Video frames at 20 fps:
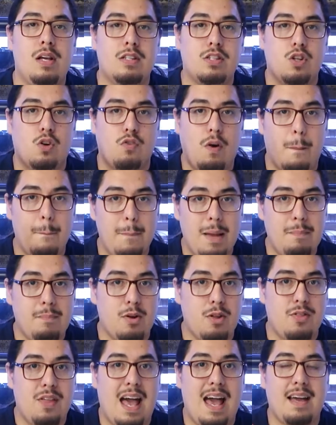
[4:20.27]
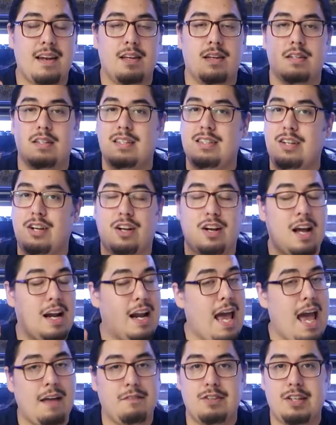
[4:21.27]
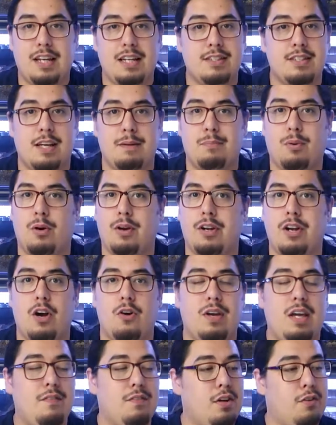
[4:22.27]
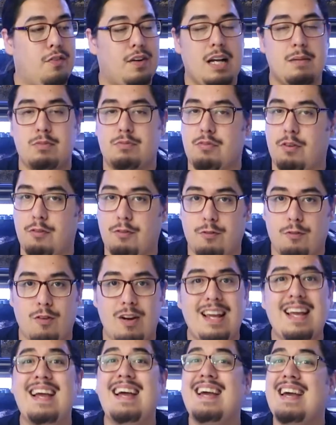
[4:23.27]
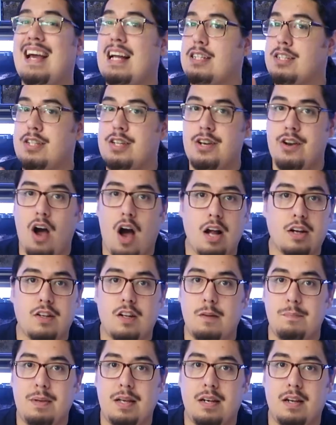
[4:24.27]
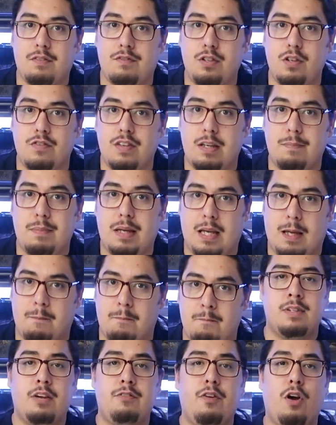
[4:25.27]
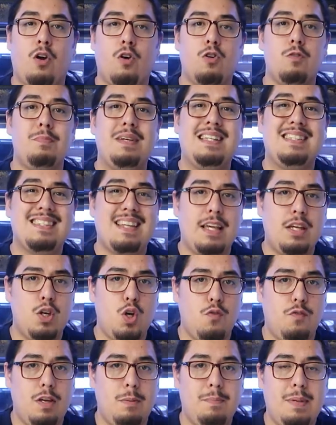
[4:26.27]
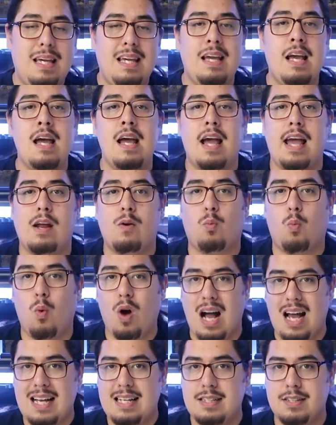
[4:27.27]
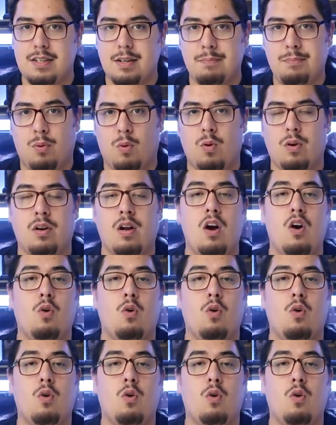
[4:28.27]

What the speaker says: So remember that. You're gonna have to get a 10.0. Even if it comes for free, it's not gonna be enough UVB. Now, you've heard me say UVB, and why is it important?